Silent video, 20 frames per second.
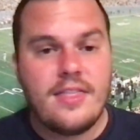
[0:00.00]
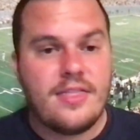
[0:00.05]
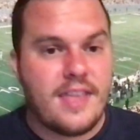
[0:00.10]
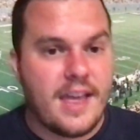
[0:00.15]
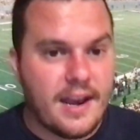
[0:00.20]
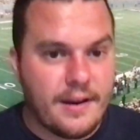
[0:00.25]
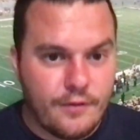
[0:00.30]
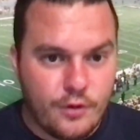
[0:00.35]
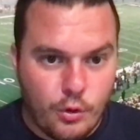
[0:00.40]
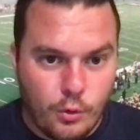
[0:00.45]

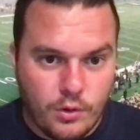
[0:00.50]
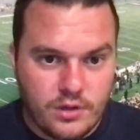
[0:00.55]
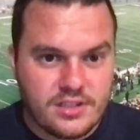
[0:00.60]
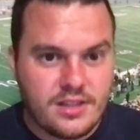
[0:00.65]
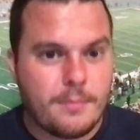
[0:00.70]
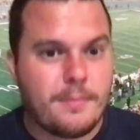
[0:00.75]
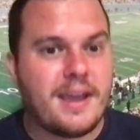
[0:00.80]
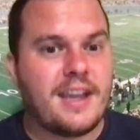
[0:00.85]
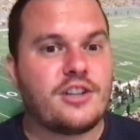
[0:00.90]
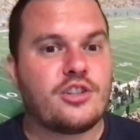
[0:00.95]
Then, of course,
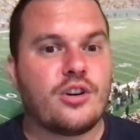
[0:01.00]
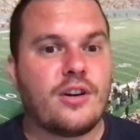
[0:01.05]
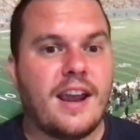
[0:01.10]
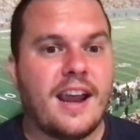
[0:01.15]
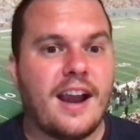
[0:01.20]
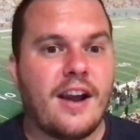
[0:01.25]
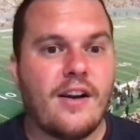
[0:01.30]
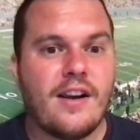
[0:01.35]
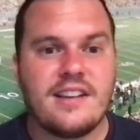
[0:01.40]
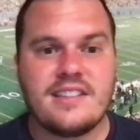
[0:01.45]
the Major
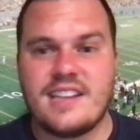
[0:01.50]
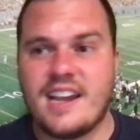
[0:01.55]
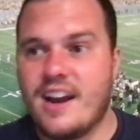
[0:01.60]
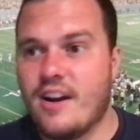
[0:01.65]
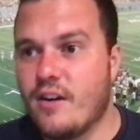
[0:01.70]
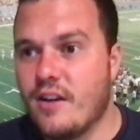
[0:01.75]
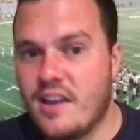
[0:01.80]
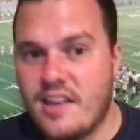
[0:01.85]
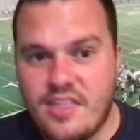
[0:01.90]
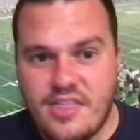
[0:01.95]
Harris
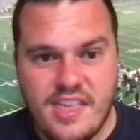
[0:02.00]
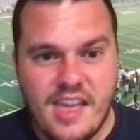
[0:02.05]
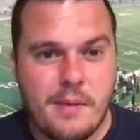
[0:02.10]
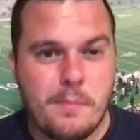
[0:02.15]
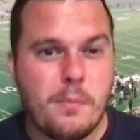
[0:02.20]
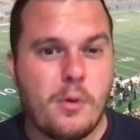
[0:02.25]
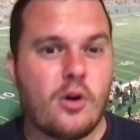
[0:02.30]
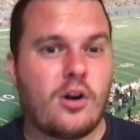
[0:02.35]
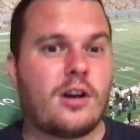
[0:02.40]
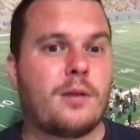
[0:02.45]
era.
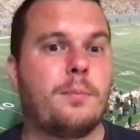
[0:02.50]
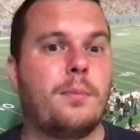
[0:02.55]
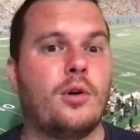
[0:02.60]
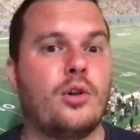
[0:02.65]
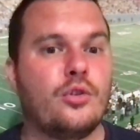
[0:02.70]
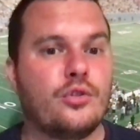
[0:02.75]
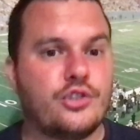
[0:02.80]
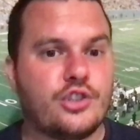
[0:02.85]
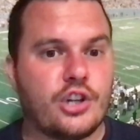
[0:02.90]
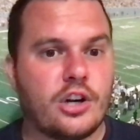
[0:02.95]
Then Mark
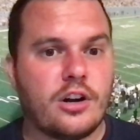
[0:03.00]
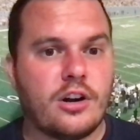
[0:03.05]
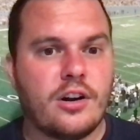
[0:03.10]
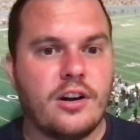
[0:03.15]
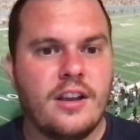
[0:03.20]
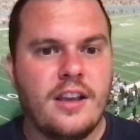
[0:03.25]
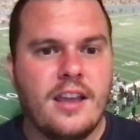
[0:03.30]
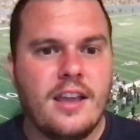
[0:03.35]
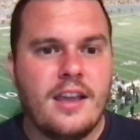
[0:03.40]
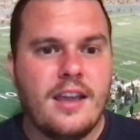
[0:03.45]

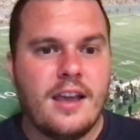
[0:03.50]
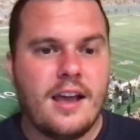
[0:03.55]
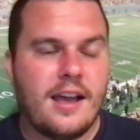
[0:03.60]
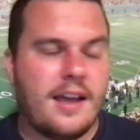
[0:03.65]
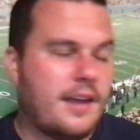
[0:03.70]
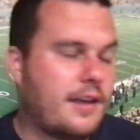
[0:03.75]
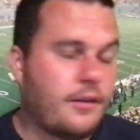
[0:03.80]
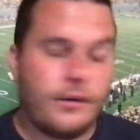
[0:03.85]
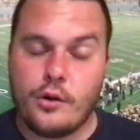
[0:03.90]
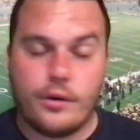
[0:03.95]
Bulger,
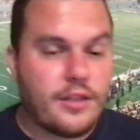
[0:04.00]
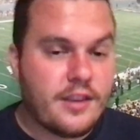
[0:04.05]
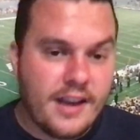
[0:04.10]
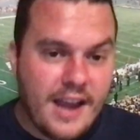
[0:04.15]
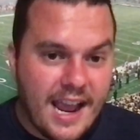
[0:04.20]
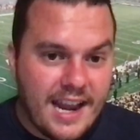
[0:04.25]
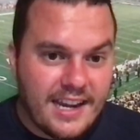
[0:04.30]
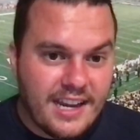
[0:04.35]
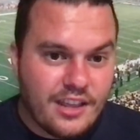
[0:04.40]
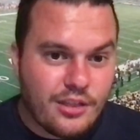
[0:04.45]
or the
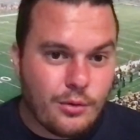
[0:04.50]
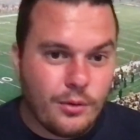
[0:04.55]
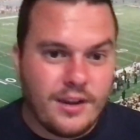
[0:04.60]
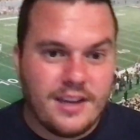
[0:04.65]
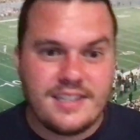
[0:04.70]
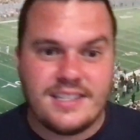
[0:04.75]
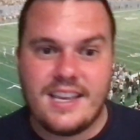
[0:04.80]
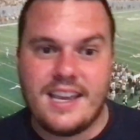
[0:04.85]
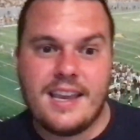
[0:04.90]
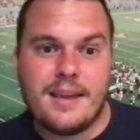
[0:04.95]

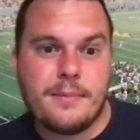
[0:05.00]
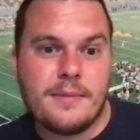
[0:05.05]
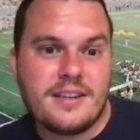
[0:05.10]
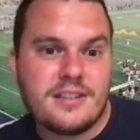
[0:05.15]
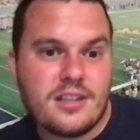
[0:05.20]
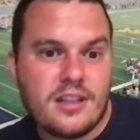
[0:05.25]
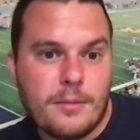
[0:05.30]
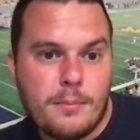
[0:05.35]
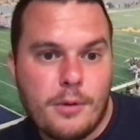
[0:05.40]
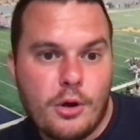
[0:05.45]
93 team
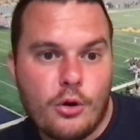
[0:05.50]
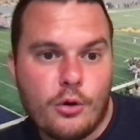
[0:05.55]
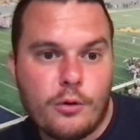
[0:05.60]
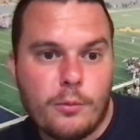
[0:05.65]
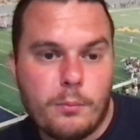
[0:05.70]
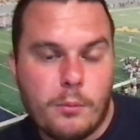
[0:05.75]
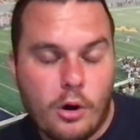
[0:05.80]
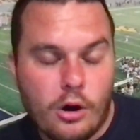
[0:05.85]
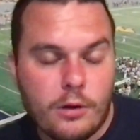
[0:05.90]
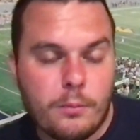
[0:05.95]
into the
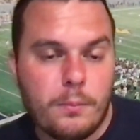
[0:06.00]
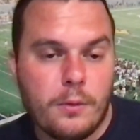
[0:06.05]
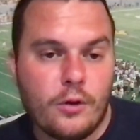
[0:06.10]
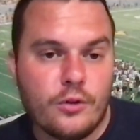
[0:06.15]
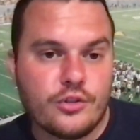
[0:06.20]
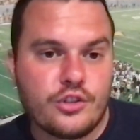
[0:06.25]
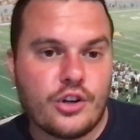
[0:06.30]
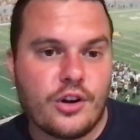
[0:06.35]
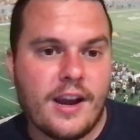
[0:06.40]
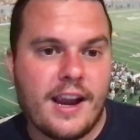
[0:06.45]
Mark
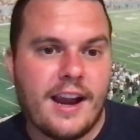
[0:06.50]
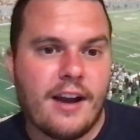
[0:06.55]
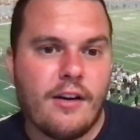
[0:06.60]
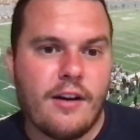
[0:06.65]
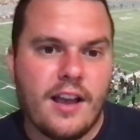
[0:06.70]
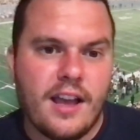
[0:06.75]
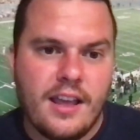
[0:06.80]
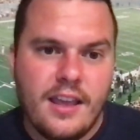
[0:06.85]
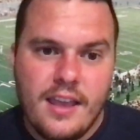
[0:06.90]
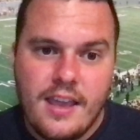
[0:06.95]
Bulger
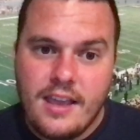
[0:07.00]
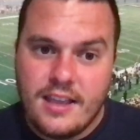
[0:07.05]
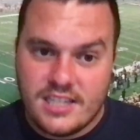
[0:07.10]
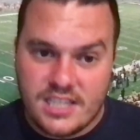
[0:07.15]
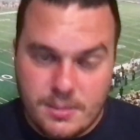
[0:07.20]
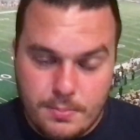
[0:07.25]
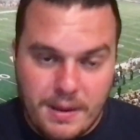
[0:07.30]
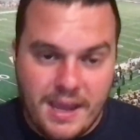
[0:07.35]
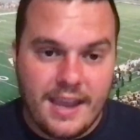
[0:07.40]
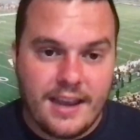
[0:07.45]
era,
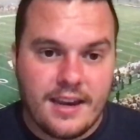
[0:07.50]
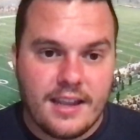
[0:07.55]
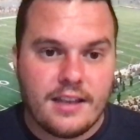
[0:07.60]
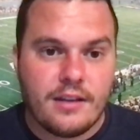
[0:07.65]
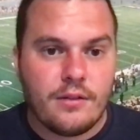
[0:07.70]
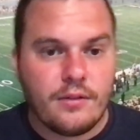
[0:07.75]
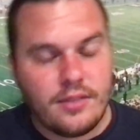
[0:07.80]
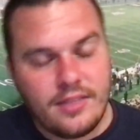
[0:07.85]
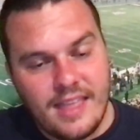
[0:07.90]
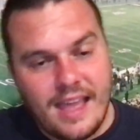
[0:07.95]

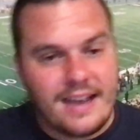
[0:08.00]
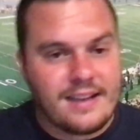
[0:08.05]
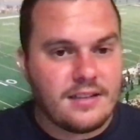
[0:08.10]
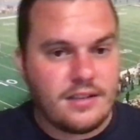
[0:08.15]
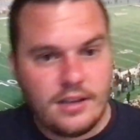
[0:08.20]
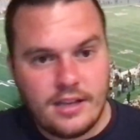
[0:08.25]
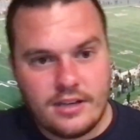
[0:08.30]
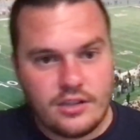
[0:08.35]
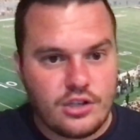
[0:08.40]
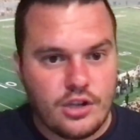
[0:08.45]
spanning that
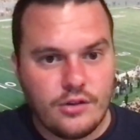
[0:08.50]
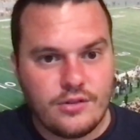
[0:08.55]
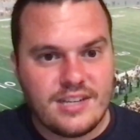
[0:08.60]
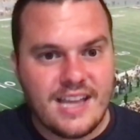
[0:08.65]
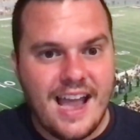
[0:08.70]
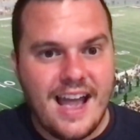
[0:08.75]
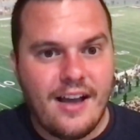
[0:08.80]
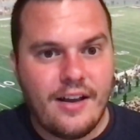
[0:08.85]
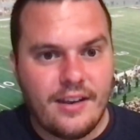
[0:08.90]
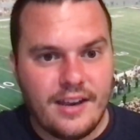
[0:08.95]
in
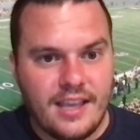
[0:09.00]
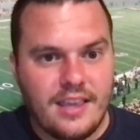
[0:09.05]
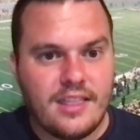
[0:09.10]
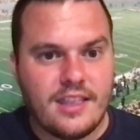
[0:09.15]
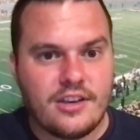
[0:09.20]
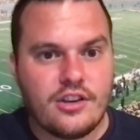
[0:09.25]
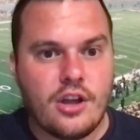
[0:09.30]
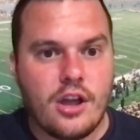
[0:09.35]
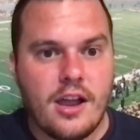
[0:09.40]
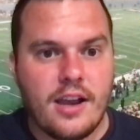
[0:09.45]
totality,
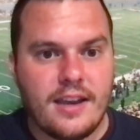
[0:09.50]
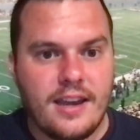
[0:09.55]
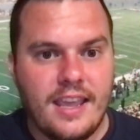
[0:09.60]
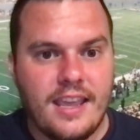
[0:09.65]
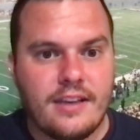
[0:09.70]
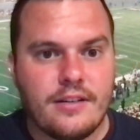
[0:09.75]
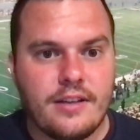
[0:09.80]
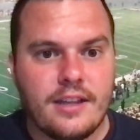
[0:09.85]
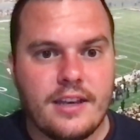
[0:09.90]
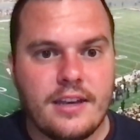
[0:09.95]
the Don
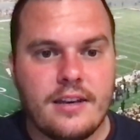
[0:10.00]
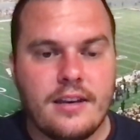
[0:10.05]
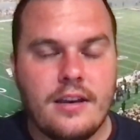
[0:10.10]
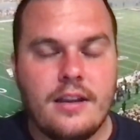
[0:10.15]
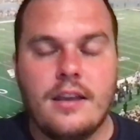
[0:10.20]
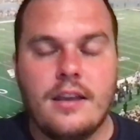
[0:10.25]
Nealon